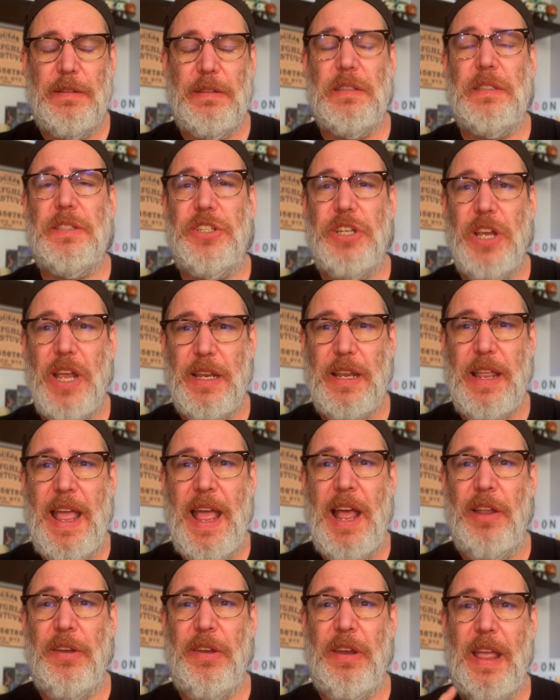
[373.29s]
Check
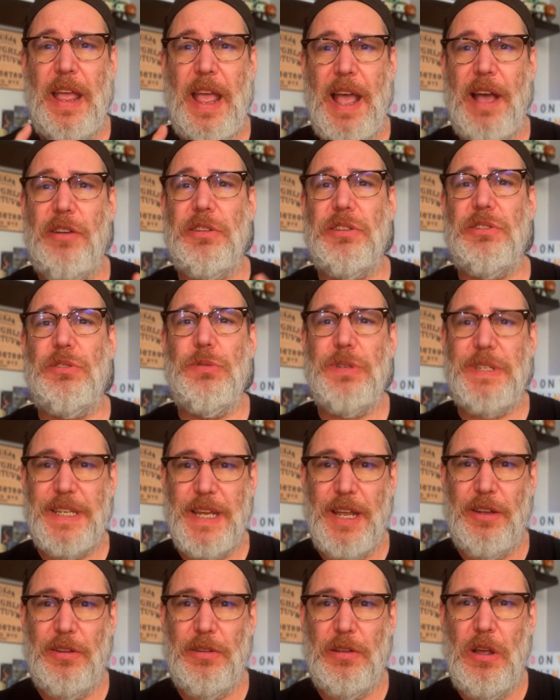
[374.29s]
out How to
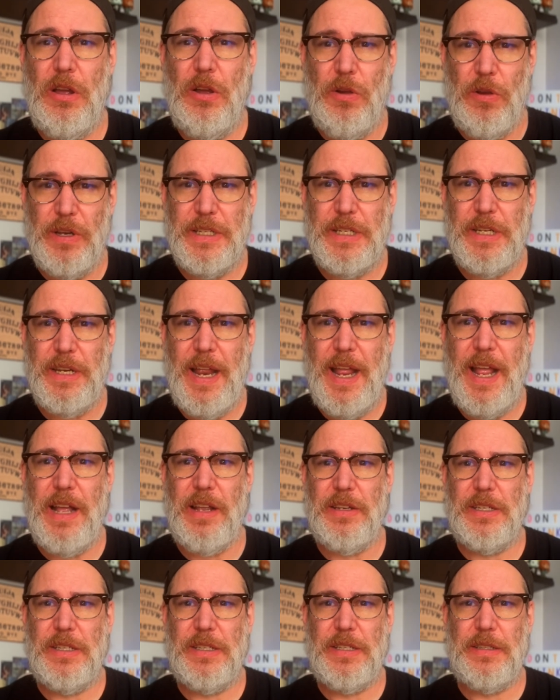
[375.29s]
Sell a Haunted
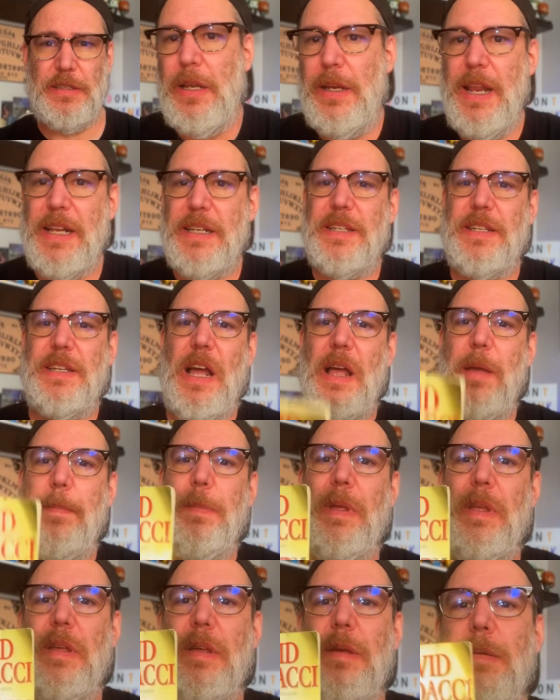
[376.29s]
House. Next up,
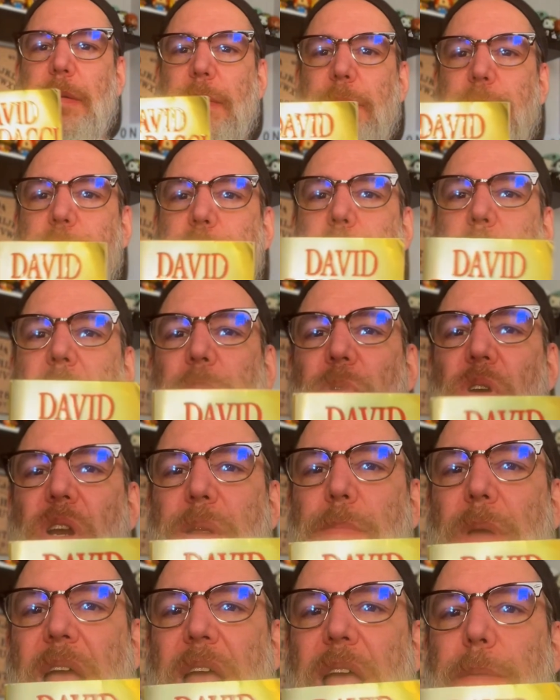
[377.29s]
Memory
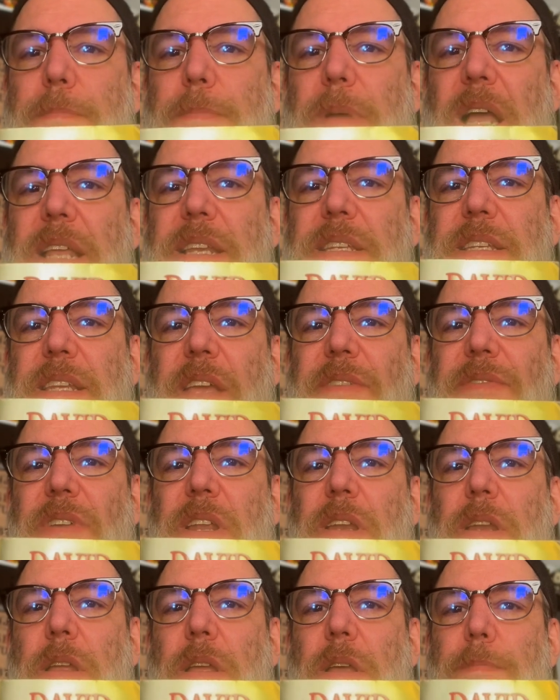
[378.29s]
Man by David
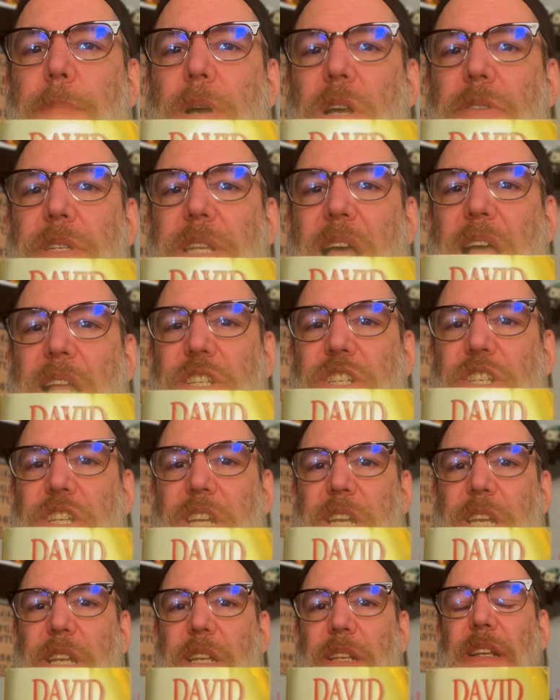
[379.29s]

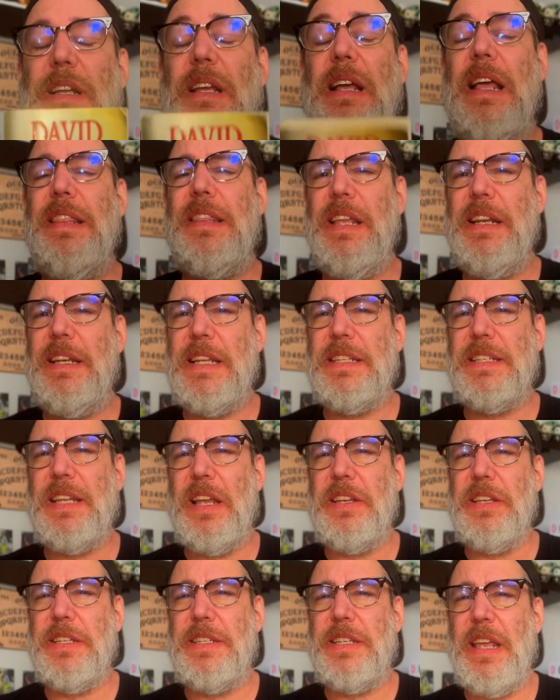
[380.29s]
Baldacci. I think that's how
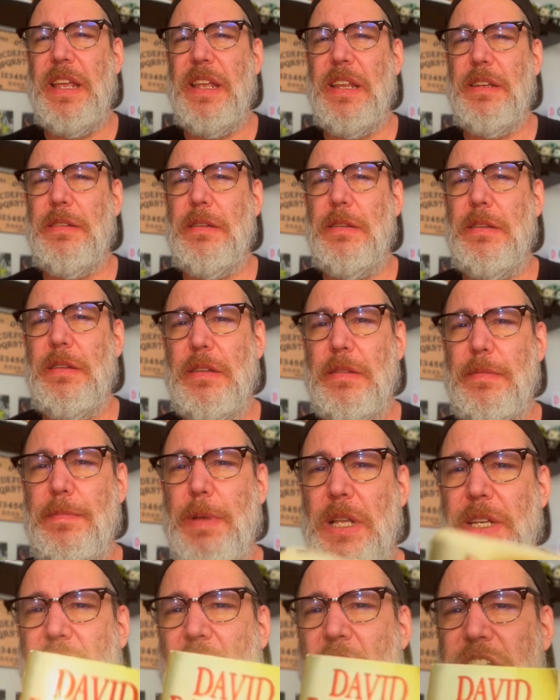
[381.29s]
you say it.
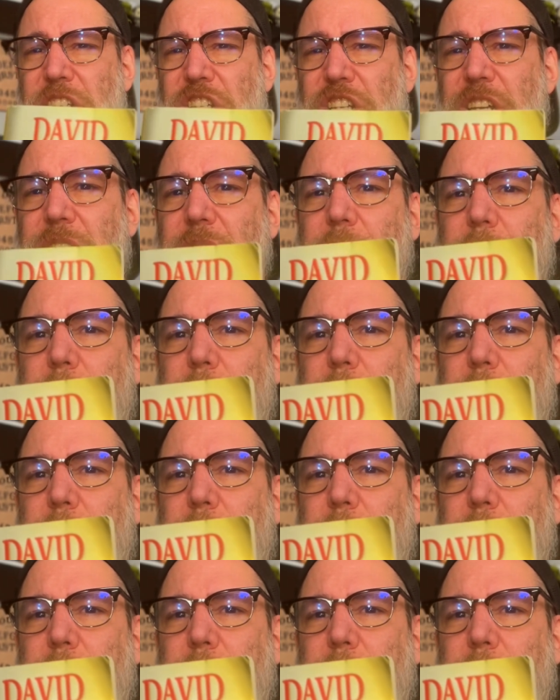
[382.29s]
Baldacci?